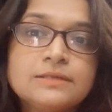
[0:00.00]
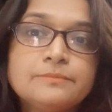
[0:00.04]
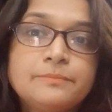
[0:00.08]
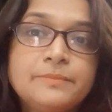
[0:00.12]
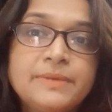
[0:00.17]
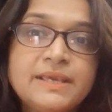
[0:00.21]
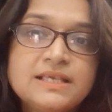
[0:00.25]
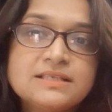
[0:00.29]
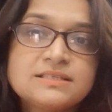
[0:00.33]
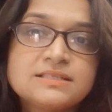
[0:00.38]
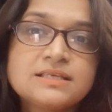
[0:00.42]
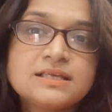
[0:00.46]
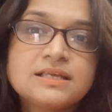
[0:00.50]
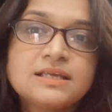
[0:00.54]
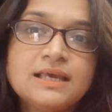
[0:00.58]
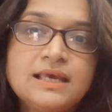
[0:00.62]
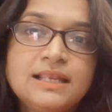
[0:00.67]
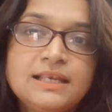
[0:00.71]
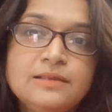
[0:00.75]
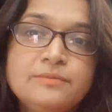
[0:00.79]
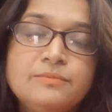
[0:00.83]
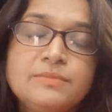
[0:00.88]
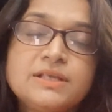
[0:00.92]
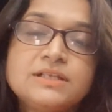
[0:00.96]
basic
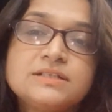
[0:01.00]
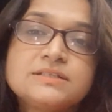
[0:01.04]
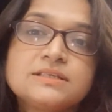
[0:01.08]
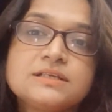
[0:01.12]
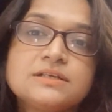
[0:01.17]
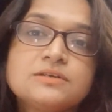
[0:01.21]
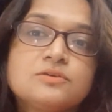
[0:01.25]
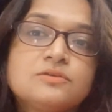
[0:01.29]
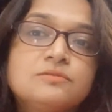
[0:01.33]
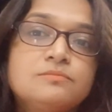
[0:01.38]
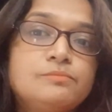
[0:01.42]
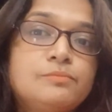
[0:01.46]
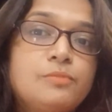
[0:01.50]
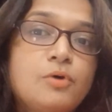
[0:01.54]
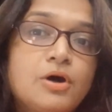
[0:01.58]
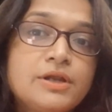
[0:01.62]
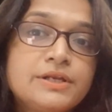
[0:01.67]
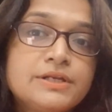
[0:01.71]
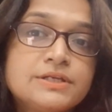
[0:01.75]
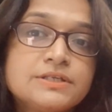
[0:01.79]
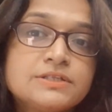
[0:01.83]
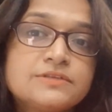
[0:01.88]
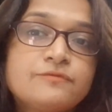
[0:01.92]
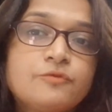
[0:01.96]
elements and
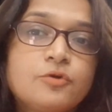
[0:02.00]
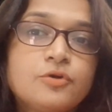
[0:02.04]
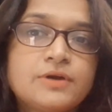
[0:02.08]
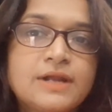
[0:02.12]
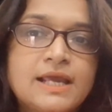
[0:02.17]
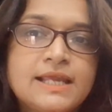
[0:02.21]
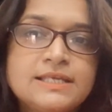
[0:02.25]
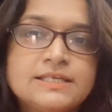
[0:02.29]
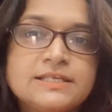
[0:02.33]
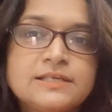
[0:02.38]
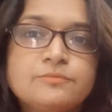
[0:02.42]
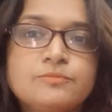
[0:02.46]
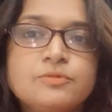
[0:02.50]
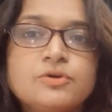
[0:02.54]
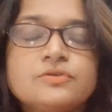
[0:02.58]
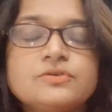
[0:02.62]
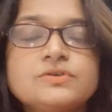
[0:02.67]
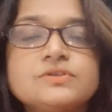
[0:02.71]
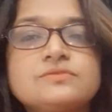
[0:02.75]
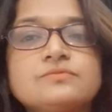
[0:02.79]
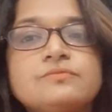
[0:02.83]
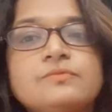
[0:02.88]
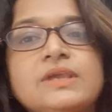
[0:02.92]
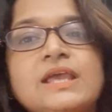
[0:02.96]
components for writing,
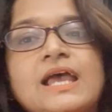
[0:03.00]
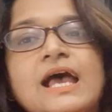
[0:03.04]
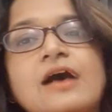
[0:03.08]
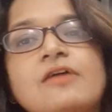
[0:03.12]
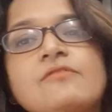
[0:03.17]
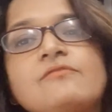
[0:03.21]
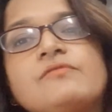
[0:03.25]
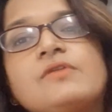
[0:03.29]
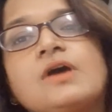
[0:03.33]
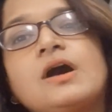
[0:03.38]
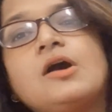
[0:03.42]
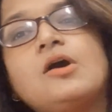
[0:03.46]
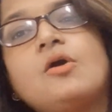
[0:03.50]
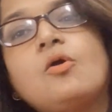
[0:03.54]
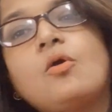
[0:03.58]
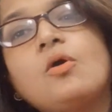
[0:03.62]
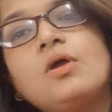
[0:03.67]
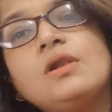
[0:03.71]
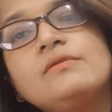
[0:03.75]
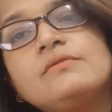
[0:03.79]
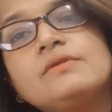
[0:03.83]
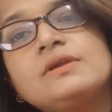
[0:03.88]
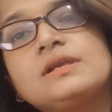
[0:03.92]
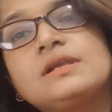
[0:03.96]
because we have
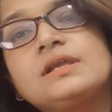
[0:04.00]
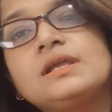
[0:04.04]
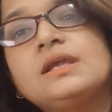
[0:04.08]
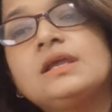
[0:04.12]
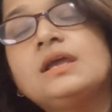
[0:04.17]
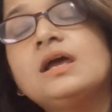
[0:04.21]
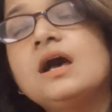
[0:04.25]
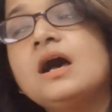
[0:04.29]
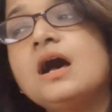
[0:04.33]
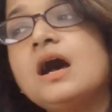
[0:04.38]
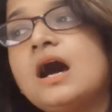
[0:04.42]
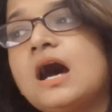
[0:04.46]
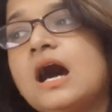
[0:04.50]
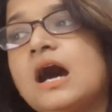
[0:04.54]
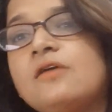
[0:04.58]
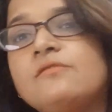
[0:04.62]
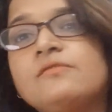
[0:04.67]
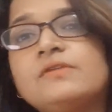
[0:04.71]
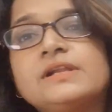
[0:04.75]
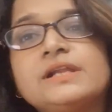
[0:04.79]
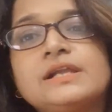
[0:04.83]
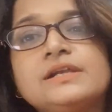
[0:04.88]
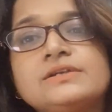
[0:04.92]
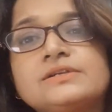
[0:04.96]
already
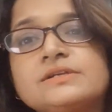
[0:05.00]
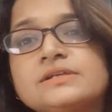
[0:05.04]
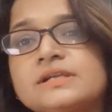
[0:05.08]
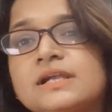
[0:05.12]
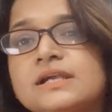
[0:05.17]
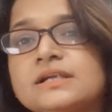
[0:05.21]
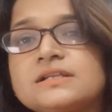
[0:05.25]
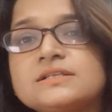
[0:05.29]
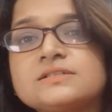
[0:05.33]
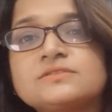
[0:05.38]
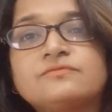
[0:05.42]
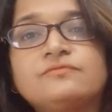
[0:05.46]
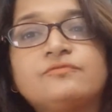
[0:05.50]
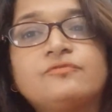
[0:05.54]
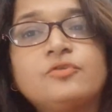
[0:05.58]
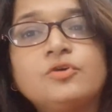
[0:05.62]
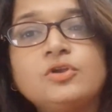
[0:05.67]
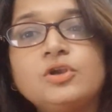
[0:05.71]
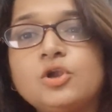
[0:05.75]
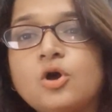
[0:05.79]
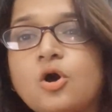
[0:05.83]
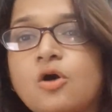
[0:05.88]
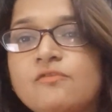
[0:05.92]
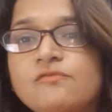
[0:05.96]
our internet is
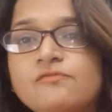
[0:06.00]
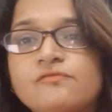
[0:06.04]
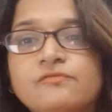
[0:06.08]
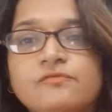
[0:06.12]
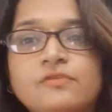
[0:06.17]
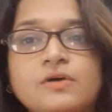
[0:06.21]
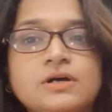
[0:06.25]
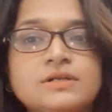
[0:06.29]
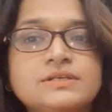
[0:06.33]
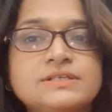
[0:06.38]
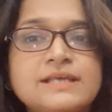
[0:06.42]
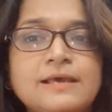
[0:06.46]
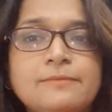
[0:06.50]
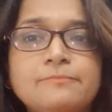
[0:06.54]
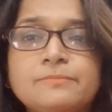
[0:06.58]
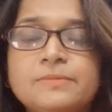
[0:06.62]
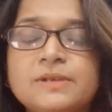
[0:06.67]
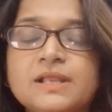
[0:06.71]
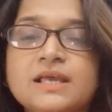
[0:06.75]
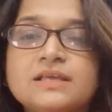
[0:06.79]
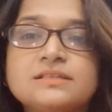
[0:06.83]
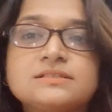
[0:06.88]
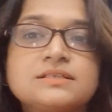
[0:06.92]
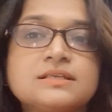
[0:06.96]
full of
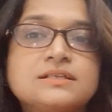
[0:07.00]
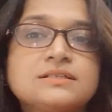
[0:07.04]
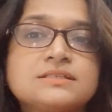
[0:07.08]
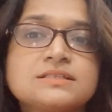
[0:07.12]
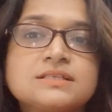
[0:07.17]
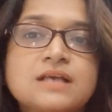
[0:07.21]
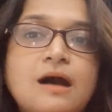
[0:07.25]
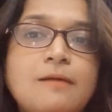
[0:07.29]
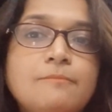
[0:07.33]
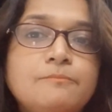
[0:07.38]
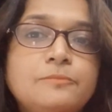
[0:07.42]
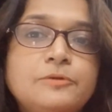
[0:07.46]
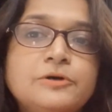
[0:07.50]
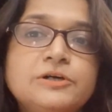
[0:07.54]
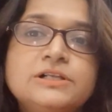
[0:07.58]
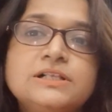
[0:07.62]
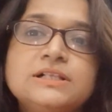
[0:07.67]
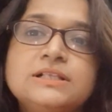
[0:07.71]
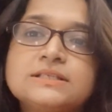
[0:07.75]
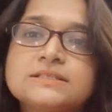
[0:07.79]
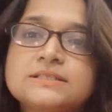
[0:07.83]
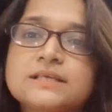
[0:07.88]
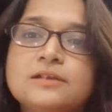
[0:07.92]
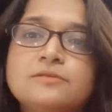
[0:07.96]
templates and
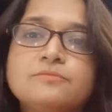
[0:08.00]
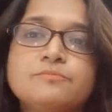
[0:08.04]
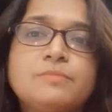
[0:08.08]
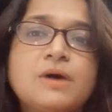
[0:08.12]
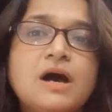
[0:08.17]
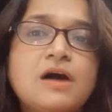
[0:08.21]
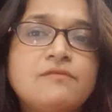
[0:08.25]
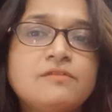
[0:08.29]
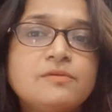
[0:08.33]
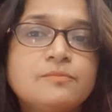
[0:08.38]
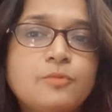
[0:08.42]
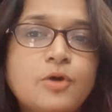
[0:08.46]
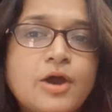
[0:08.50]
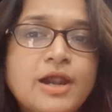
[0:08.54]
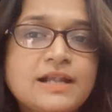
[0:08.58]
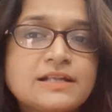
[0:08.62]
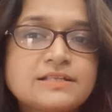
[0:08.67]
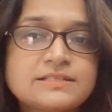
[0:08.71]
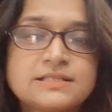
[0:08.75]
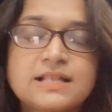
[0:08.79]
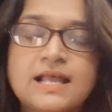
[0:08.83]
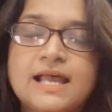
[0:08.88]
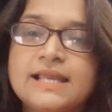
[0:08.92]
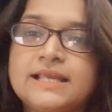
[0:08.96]
samples and
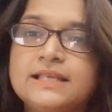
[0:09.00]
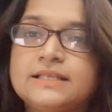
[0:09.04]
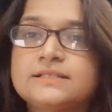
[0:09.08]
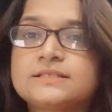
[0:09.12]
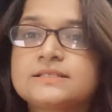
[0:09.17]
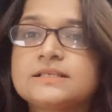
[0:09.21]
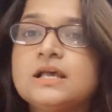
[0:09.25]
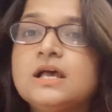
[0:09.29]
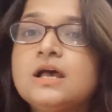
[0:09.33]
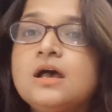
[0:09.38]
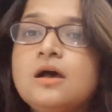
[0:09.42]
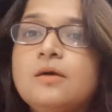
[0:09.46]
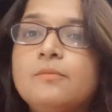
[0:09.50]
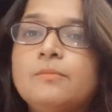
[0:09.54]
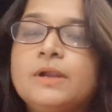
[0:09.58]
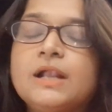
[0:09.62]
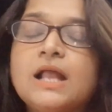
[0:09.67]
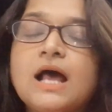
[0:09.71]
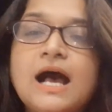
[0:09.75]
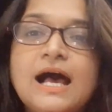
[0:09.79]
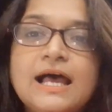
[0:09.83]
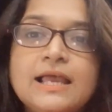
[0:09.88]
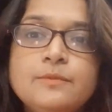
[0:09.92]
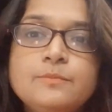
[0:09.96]
PowerPoint slides. But
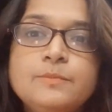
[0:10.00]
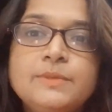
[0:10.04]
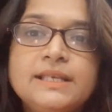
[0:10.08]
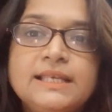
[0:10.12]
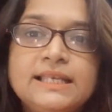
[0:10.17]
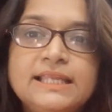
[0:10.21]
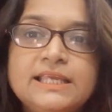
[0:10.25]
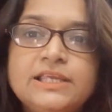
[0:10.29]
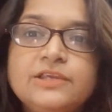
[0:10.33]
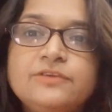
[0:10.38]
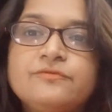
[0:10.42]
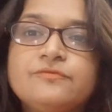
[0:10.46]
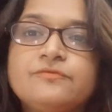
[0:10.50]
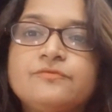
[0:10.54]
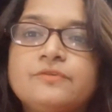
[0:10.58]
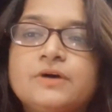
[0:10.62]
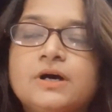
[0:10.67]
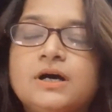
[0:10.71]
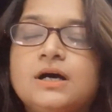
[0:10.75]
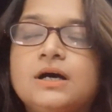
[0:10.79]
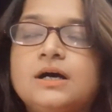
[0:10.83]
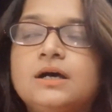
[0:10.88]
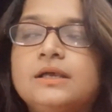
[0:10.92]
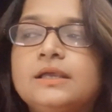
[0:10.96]
I believe
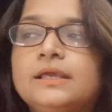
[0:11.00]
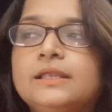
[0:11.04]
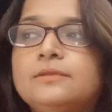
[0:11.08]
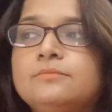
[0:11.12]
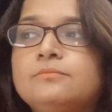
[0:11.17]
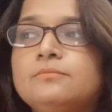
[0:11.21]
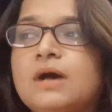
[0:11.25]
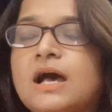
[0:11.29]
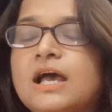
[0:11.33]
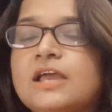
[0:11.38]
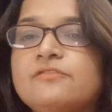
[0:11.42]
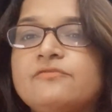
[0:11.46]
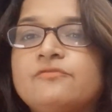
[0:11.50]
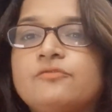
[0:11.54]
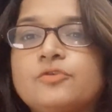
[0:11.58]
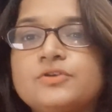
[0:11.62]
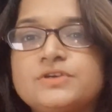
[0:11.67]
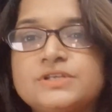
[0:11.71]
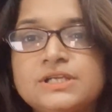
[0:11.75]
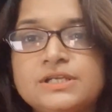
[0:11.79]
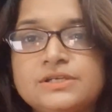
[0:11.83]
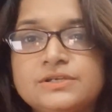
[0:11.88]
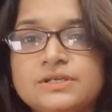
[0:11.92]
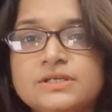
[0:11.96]
in my
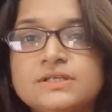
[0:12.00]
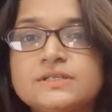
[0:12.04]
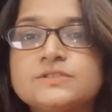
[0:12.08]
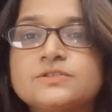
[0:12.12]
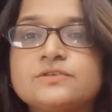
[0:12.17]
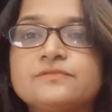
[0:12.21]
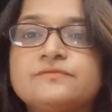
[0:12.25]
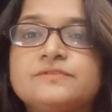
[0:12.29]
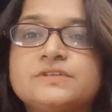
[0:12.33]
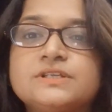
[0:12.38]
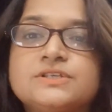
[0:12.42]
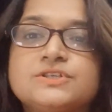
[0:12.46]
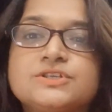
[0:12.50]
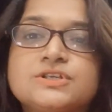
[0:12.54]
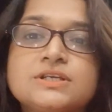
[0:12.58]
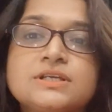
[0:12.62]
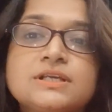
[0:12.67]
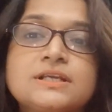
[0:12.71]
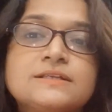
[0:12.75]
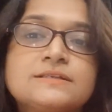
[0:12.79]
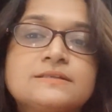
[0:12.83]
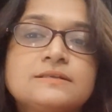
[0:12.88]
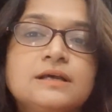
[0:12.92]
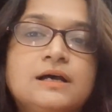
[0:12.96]
14 years of
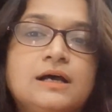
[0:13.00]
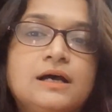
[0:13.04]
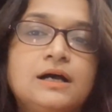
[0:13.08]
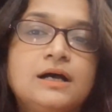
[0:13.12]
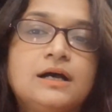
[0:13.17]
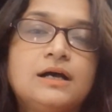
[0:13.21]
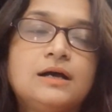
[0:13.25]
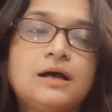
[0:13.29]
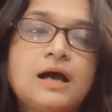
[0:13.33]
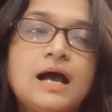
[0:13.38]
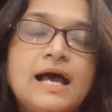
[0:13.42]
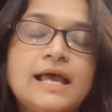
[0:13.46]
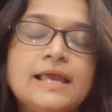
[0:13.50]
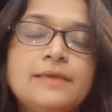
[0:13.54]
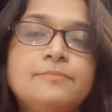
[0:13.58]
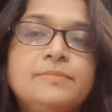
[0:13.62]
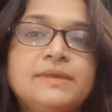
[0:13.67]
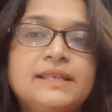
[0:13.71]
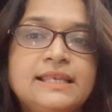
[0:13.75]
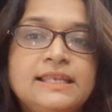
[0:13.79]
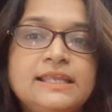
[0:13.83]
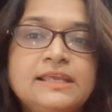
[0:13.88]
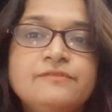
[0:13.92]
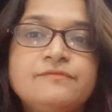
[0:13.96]
teaching, I
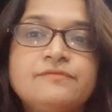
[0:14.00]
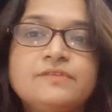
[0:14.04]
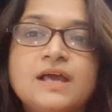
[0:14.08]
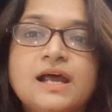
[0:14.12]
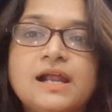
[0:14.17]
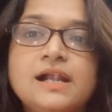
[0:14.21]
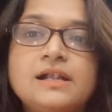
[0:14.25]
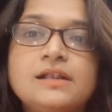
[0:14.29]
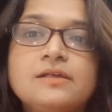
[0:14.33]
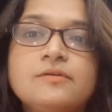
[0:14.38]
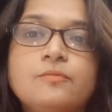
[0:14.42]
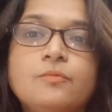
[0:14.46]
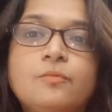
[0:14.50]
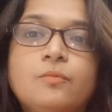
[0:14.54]
believe that